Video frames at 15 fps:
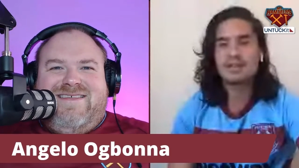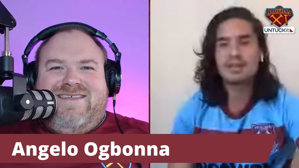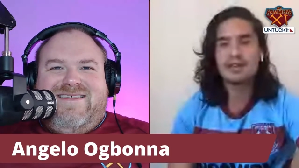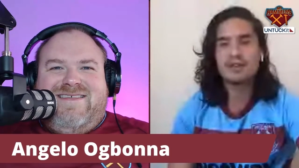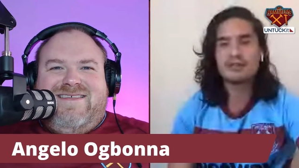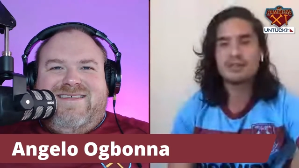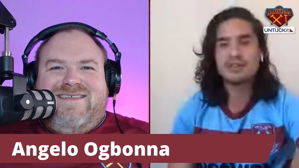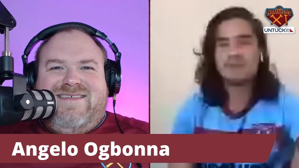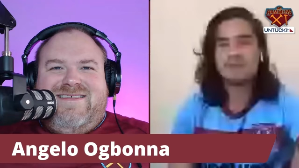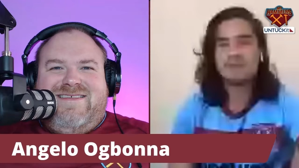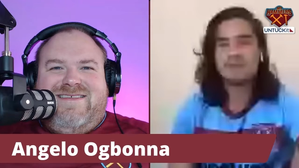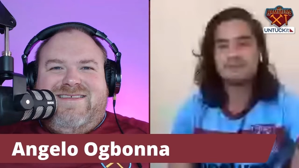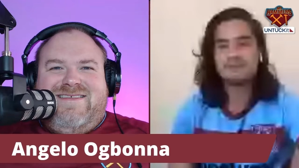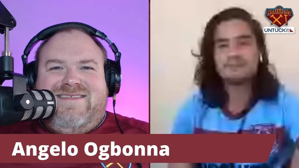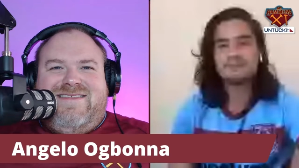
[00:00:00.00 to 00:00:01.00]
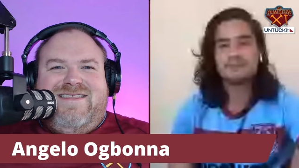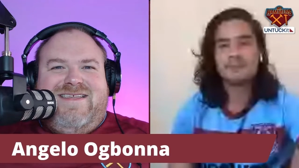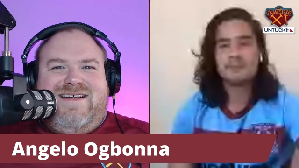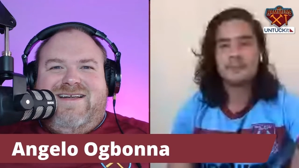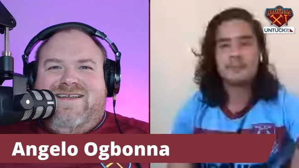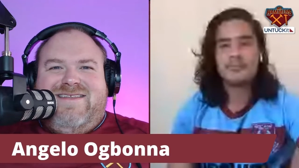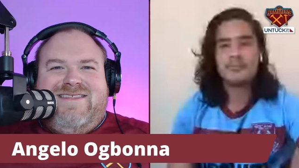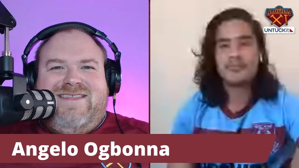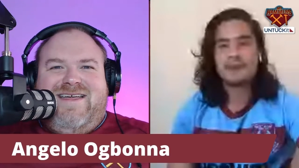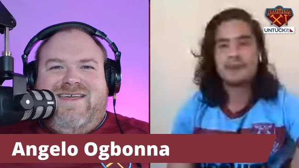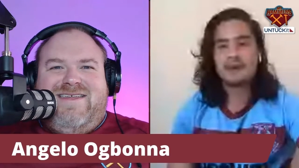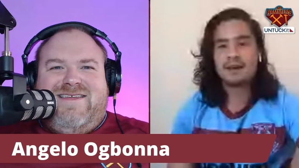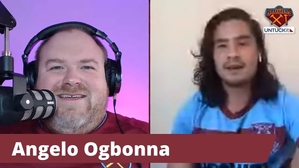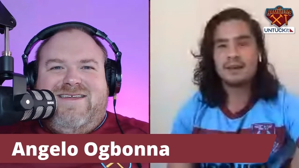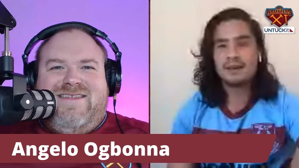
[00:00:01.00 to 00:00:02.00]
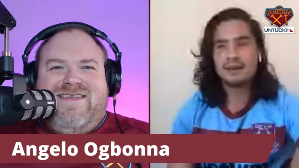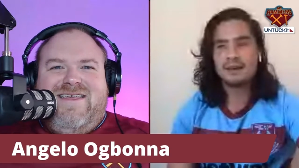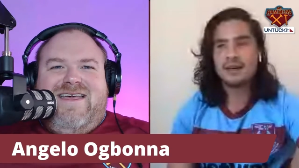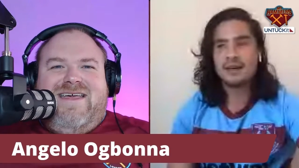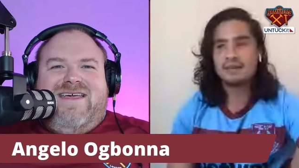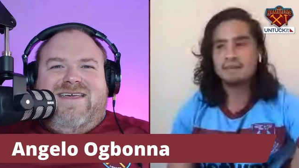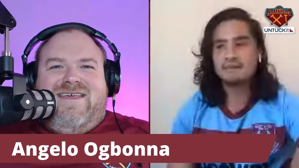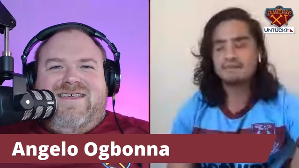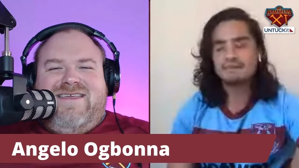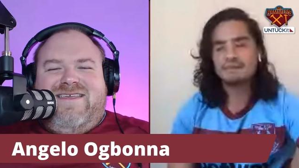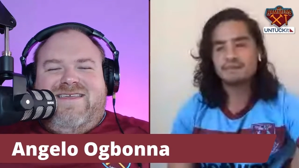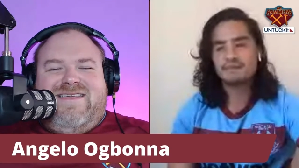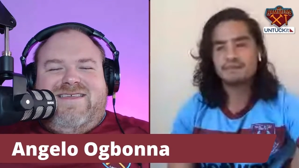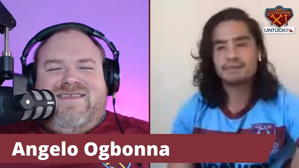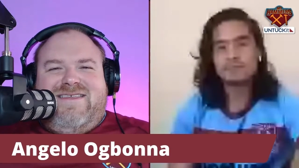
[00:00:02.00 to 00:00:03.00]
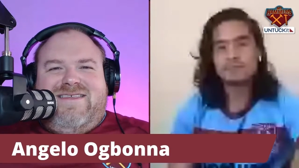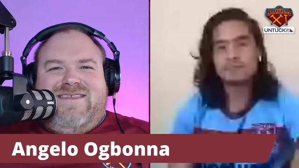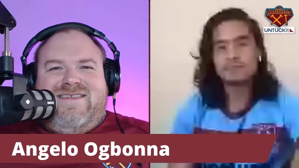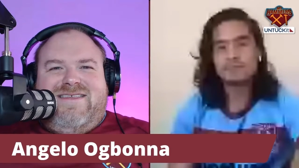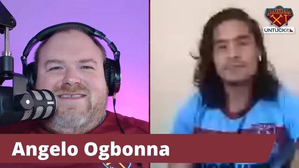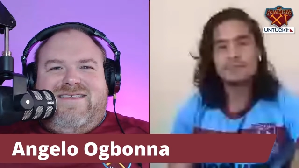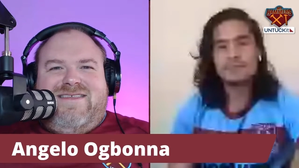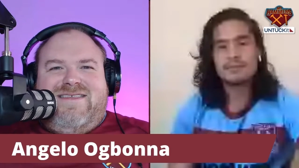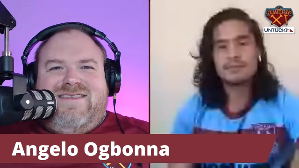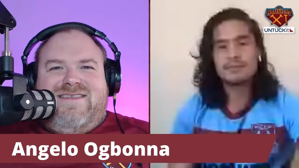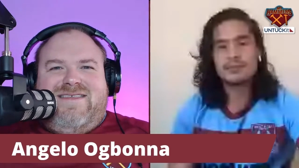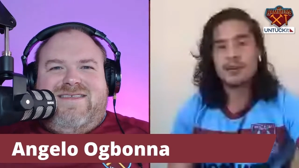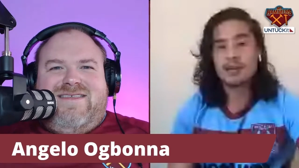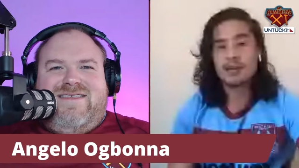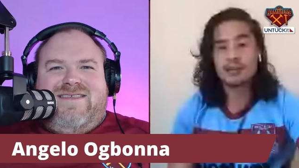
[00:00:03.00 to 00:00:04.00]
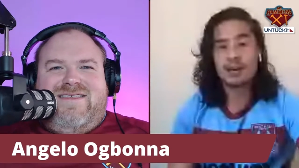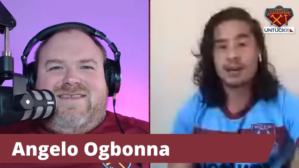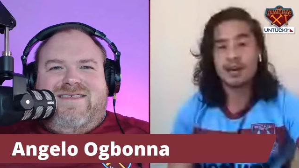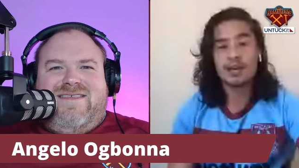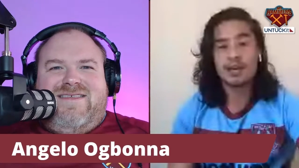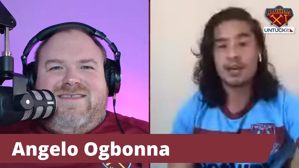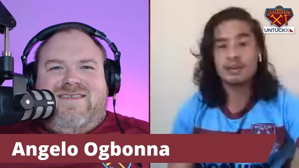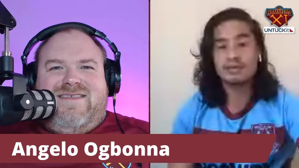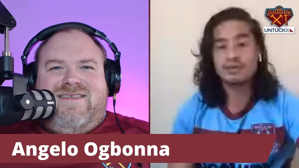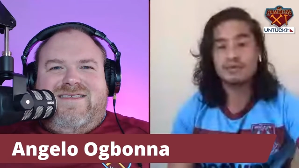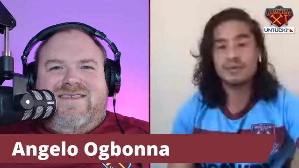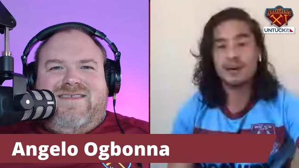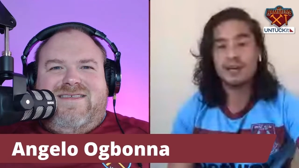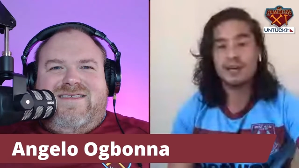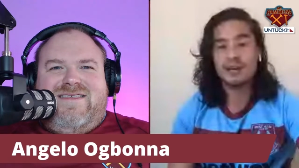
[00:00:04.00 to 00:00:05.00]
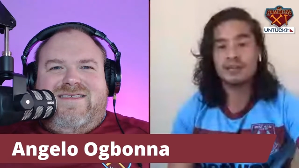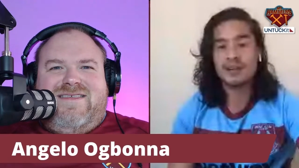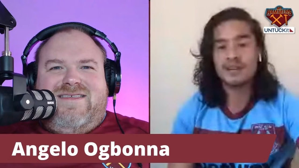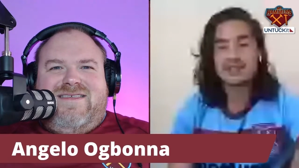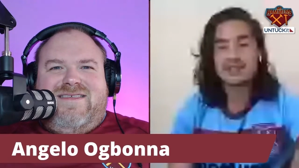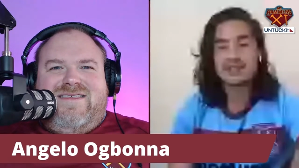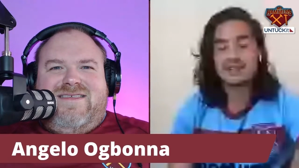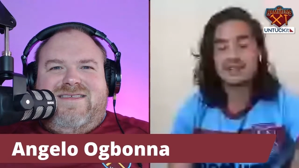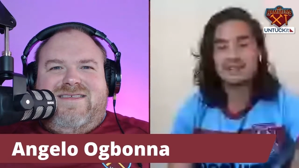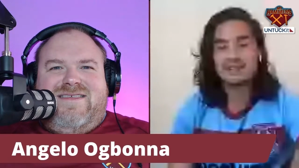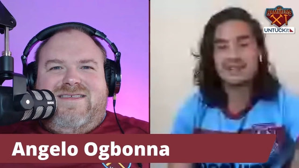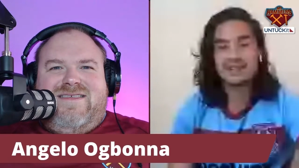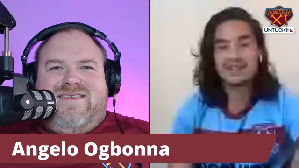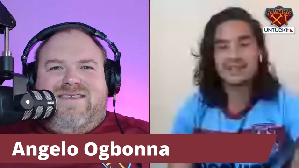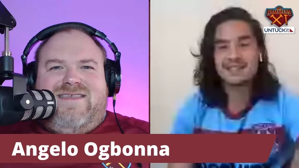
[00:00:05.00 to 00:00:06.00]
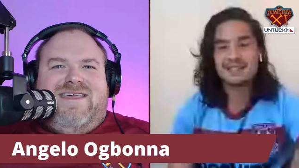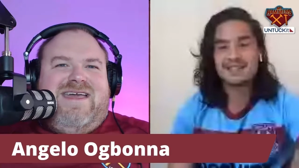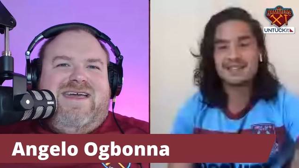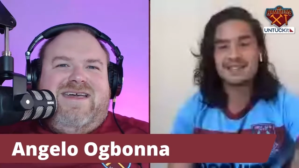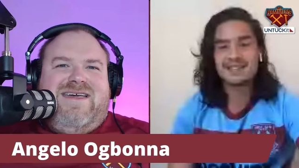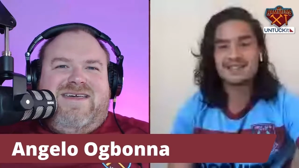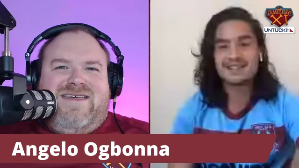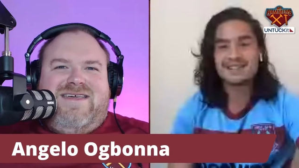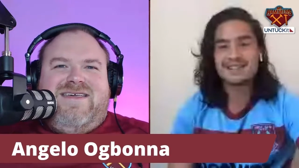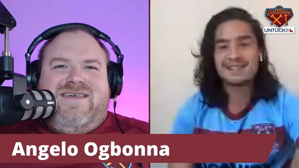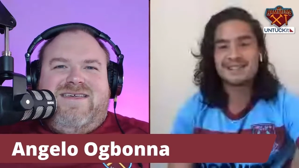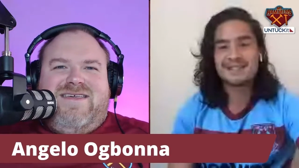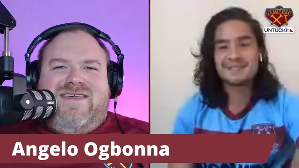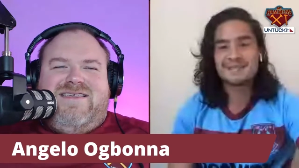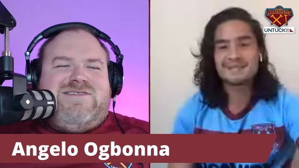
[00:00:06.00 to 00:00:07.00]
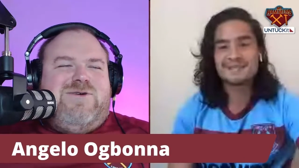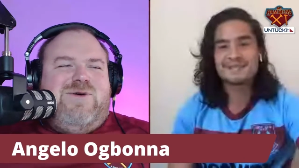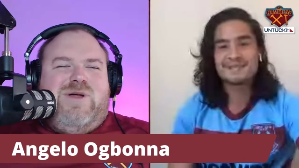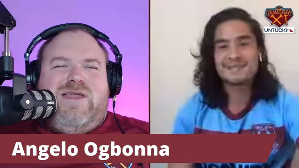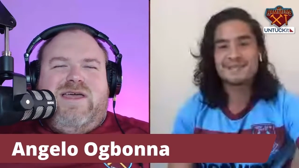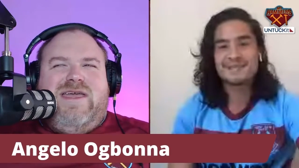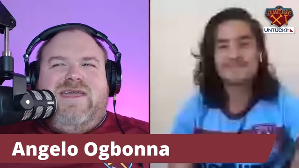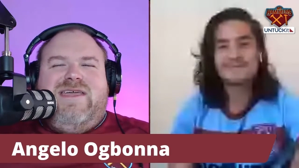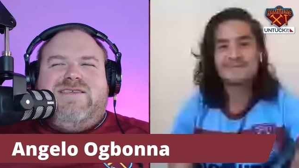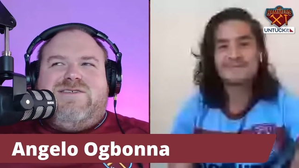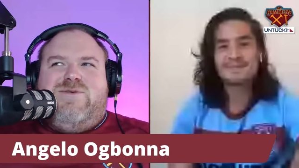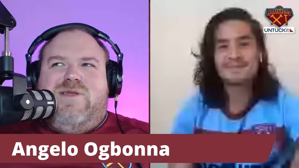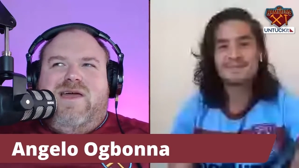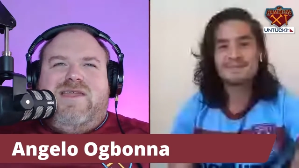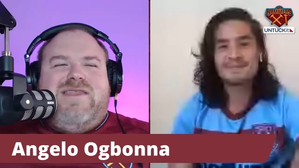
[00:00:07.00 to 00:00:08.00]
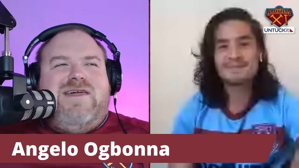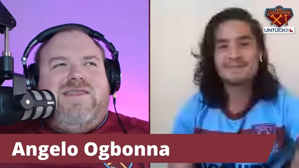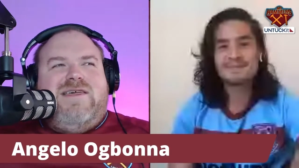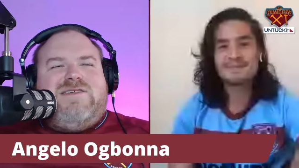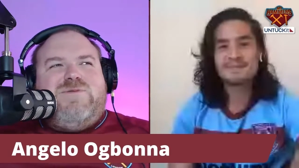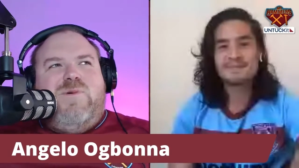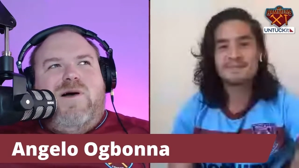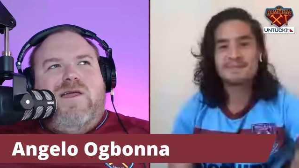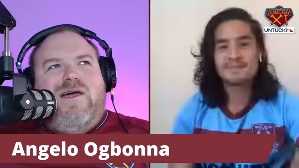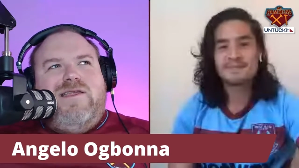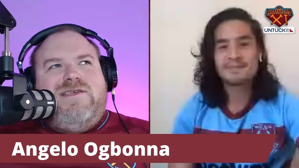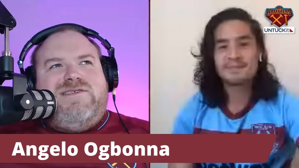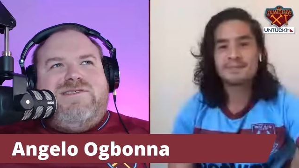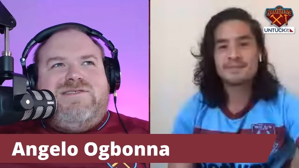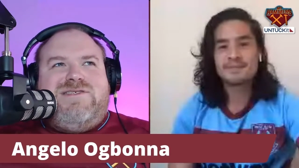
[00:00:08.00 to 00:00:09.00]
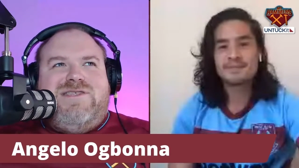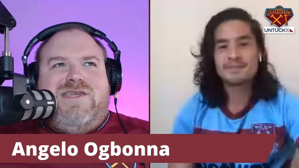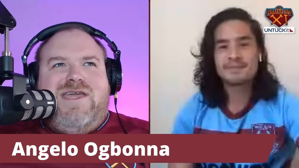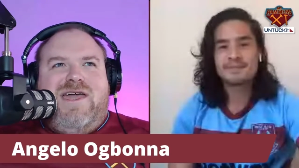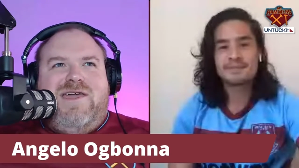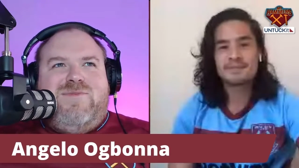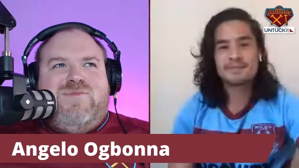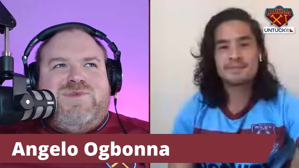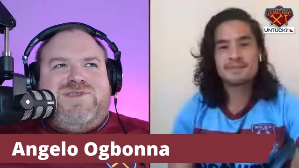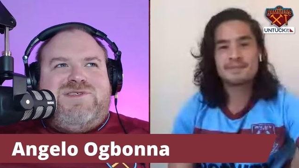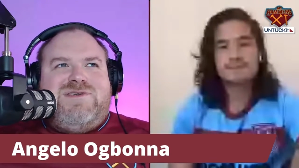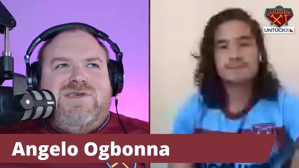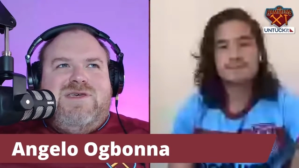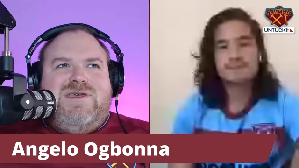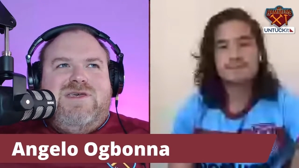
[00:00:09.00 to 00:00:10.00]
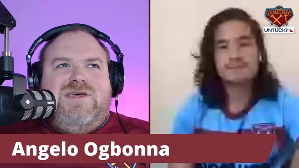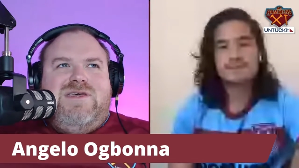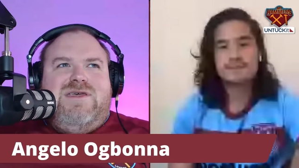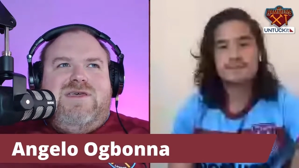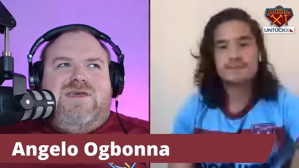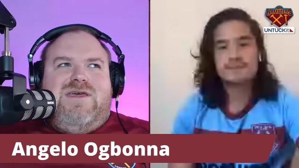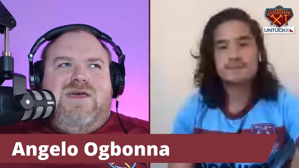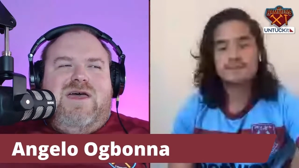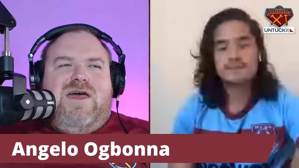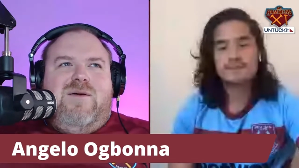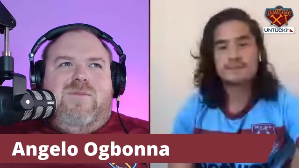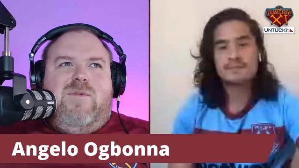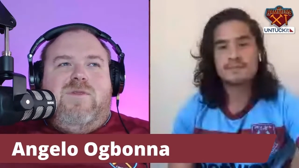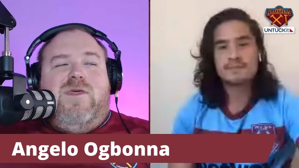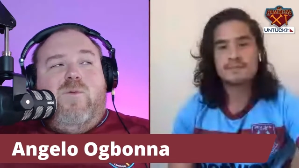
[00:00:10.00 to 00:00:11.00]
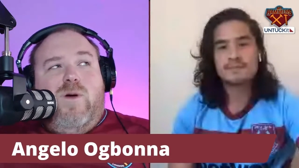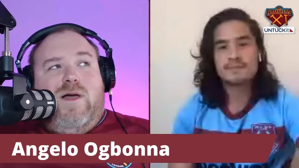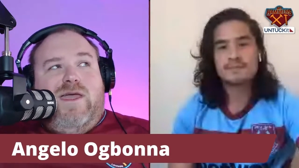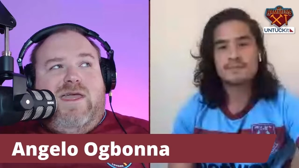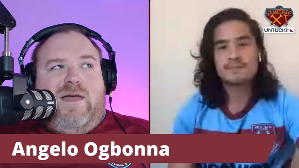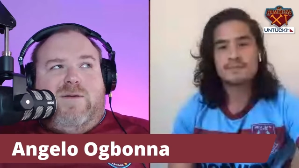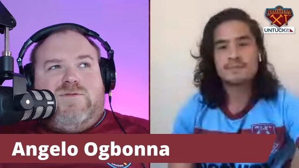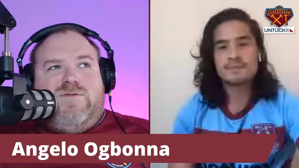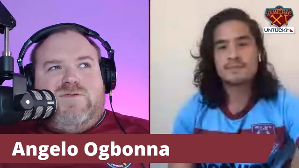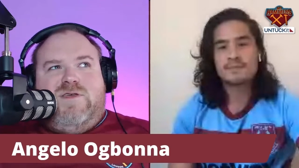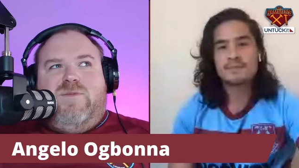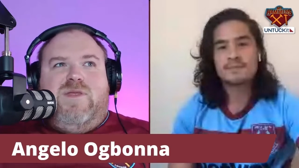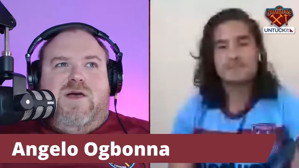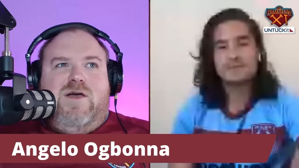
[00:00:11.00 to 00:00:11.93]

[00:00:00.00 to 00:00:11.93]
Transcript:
Speaker 1: see that often. No, no, you don't. And um, yeah, so I love, I love Angelo. I think
Speaker 2: he's yeah. class. He's quality. He's quality, and and that's why I like listening to the games. Um, the away games, obviously I'm at